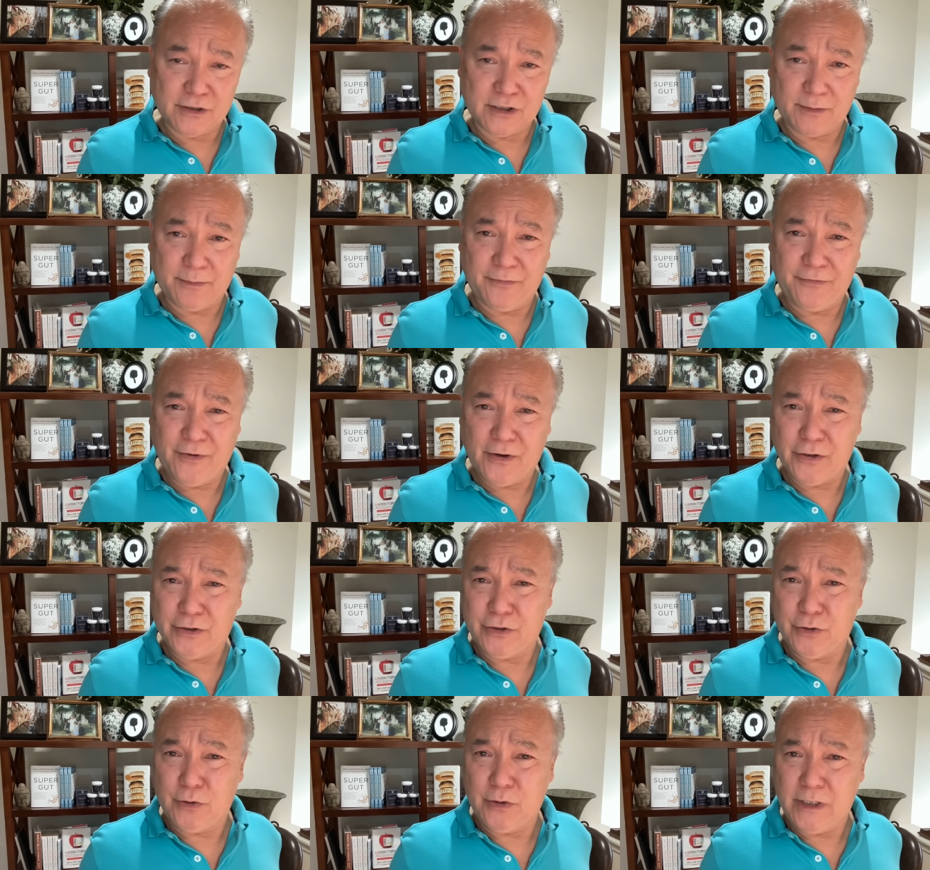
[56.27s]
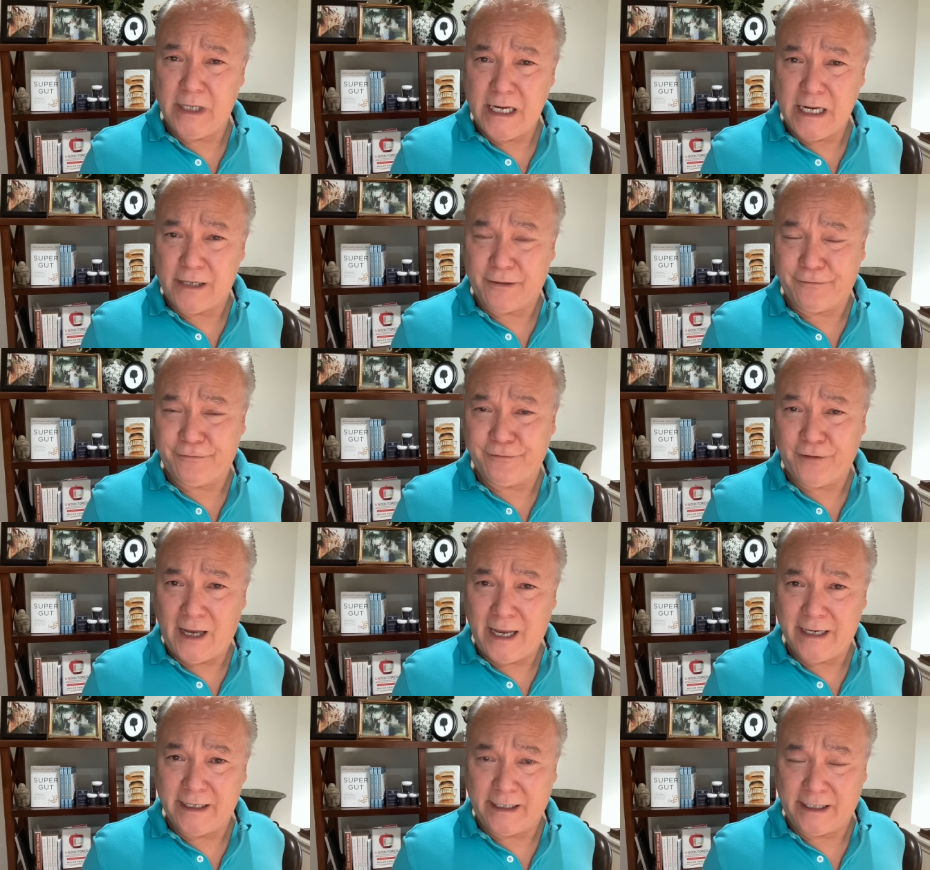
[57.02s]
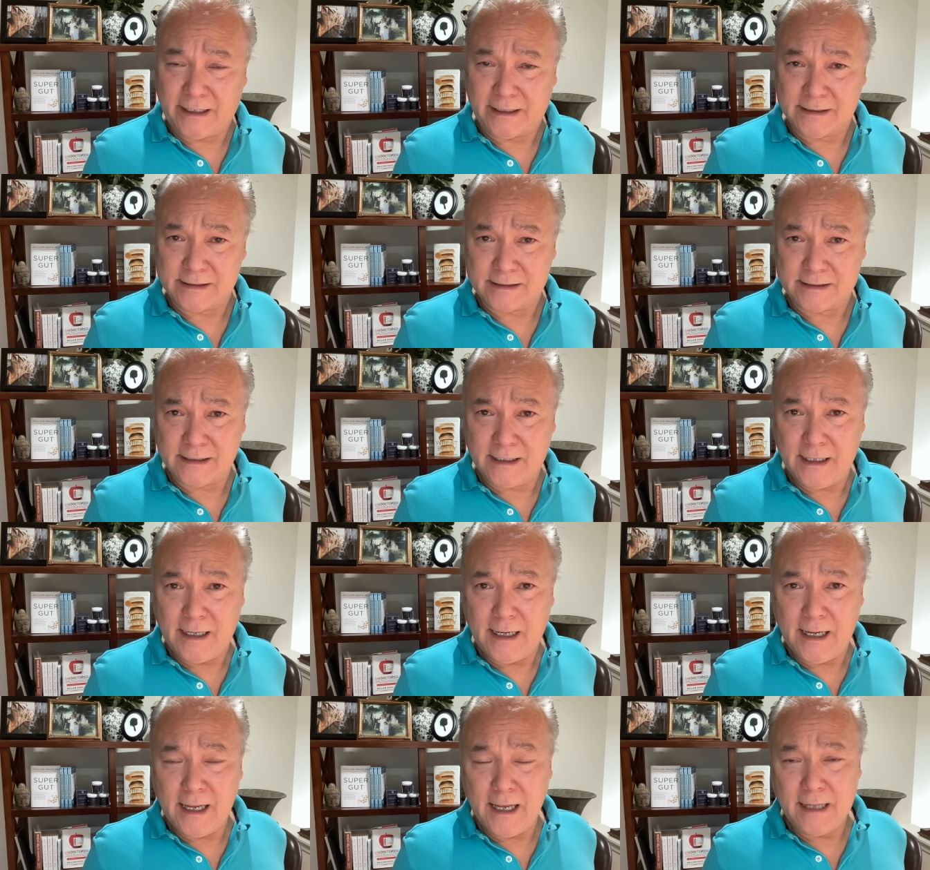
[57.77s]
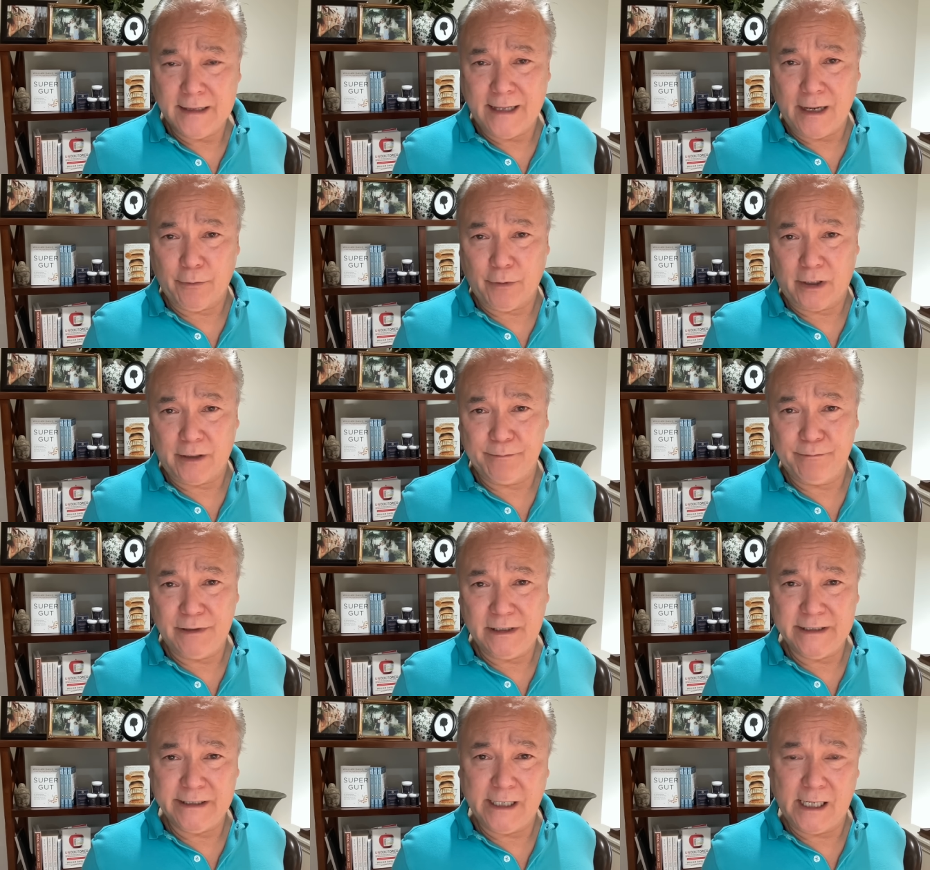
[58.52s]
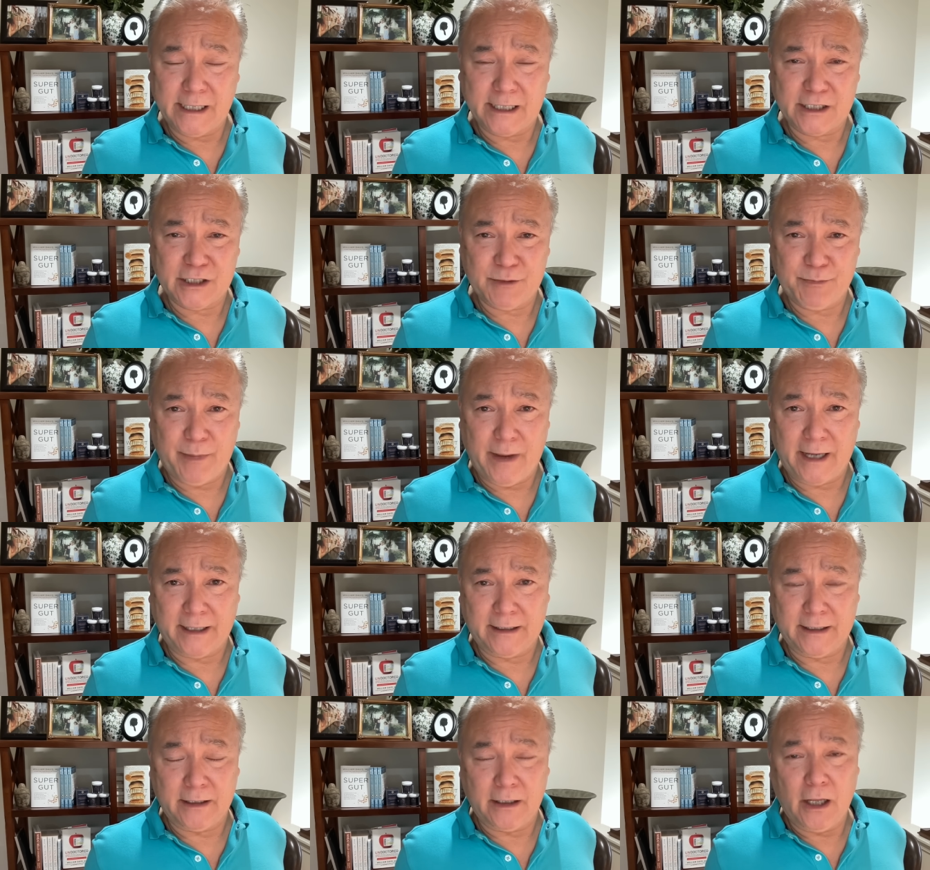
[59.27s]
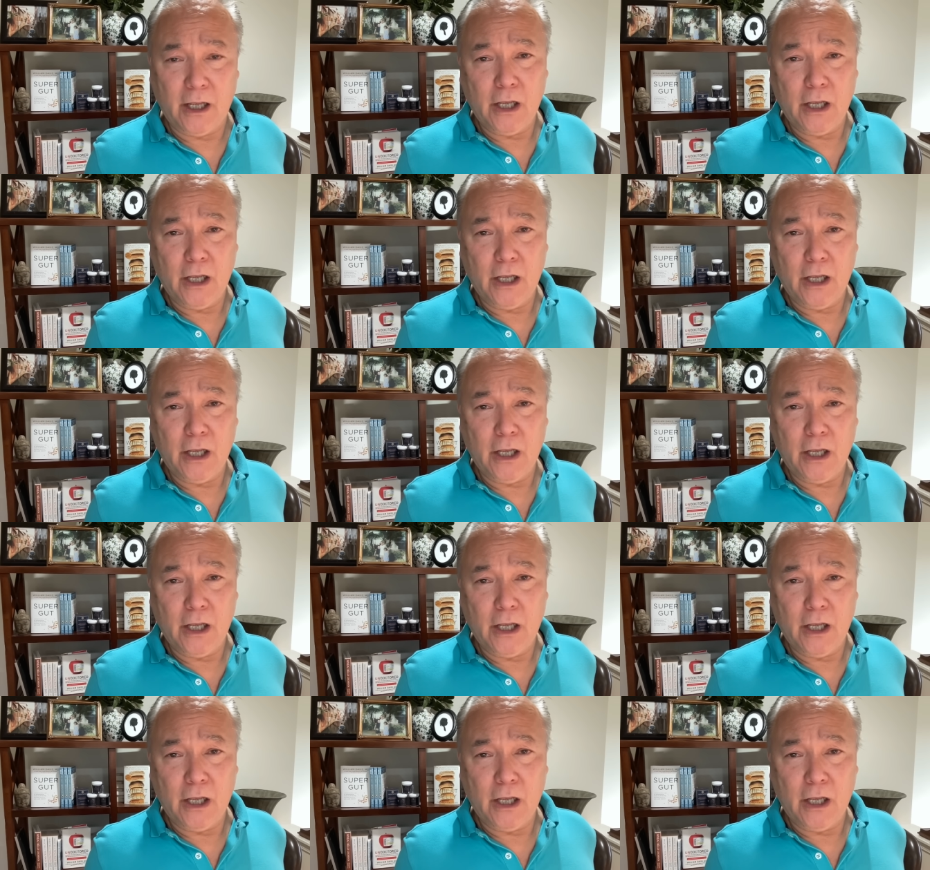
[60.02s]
some very unique findings that were completely unexpected.